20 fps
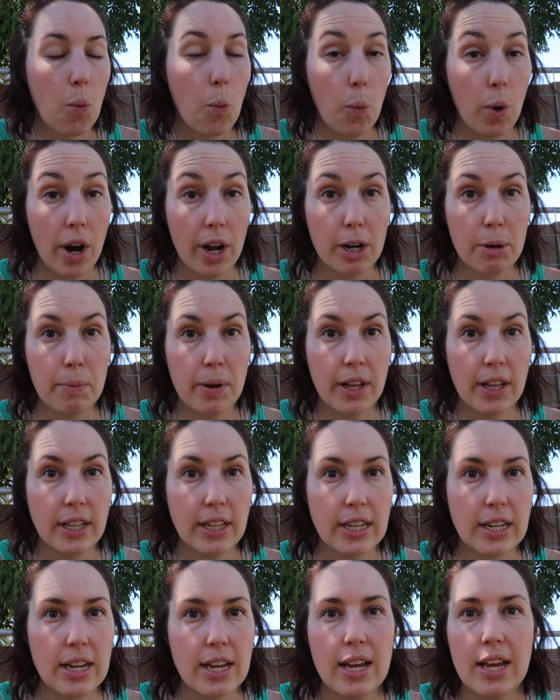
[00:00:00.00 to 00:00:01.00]

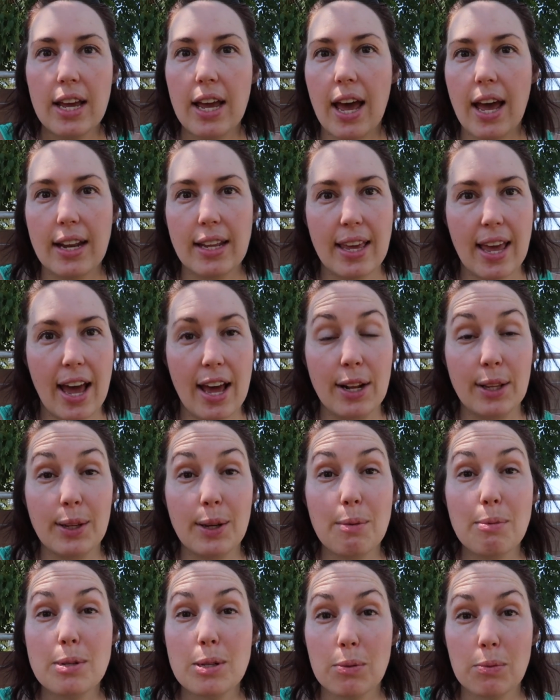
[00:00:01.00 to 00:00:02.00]
watermelon and
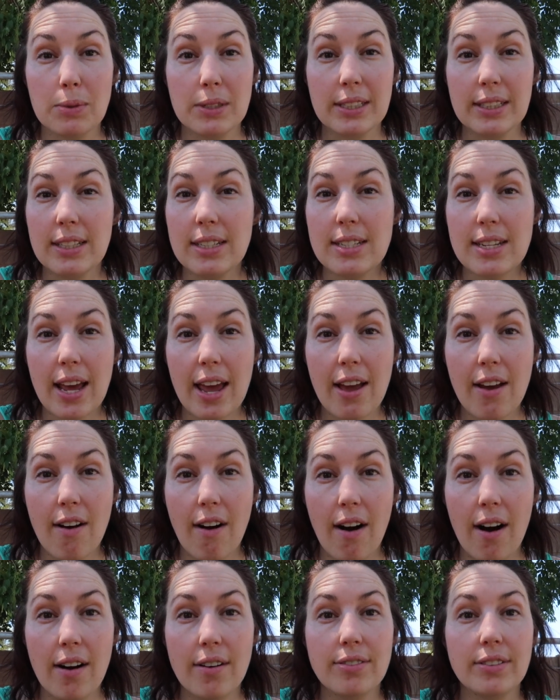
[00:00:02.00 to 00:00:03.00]
cantaloupe to really take
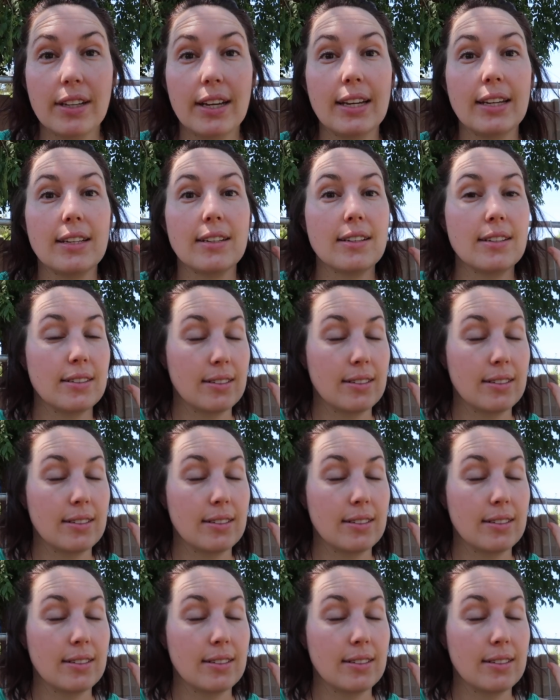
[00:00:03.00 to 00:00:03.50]
off, like